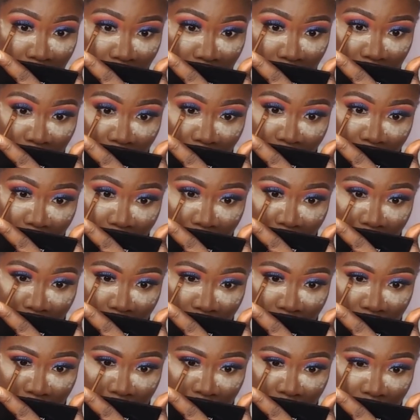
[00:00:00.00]
start
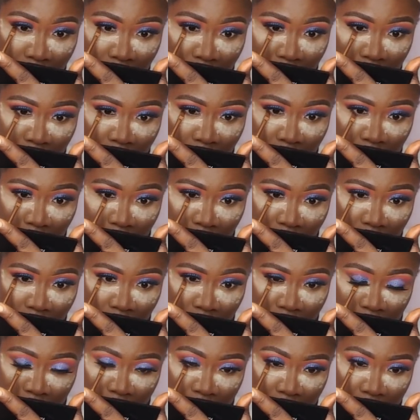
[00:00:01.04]
blending that
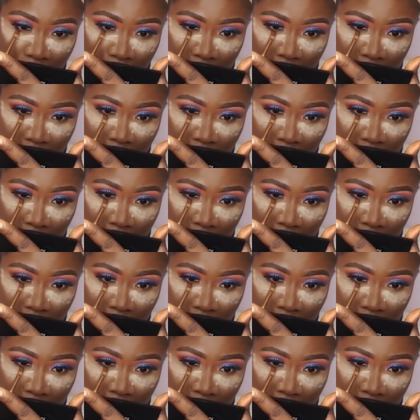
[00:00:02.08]
in.